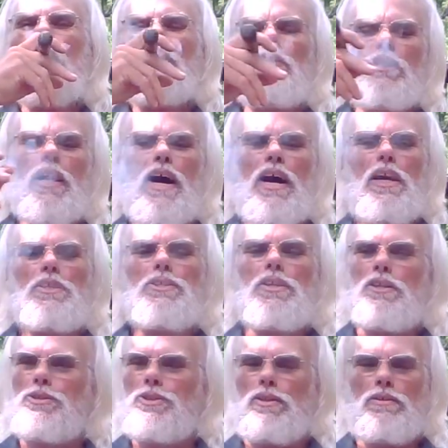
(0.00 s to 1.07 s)
And guys,
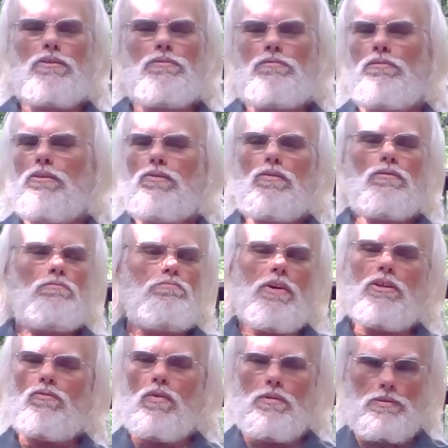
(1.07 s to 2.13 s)
it's
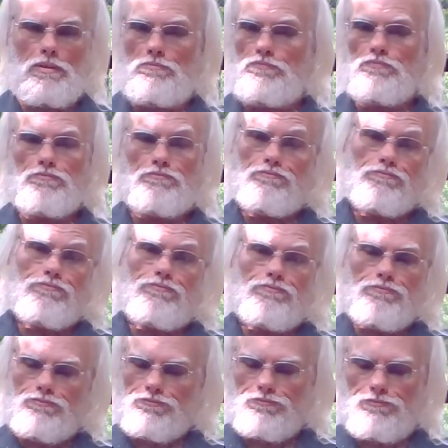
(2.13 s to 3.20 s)
men, women.
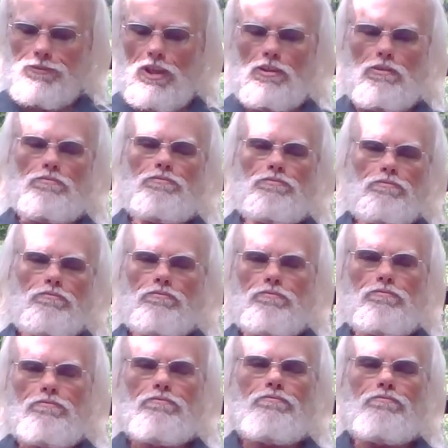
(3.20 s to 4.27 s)
You know,
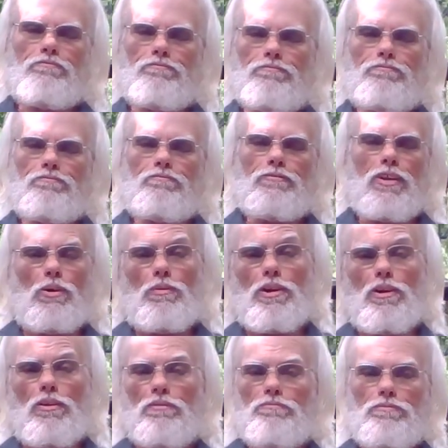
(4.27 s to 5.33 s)
there we
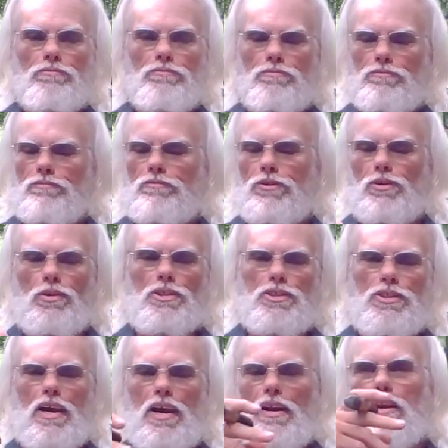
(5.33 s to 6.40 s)
go. There is
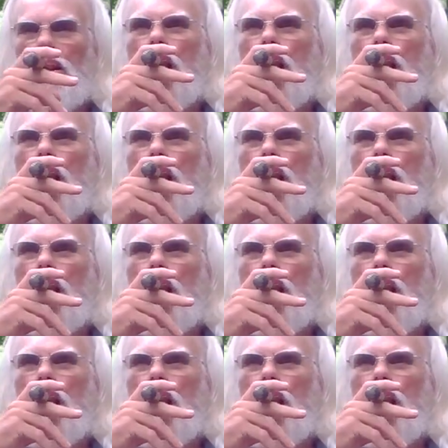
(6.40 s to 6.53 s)
that.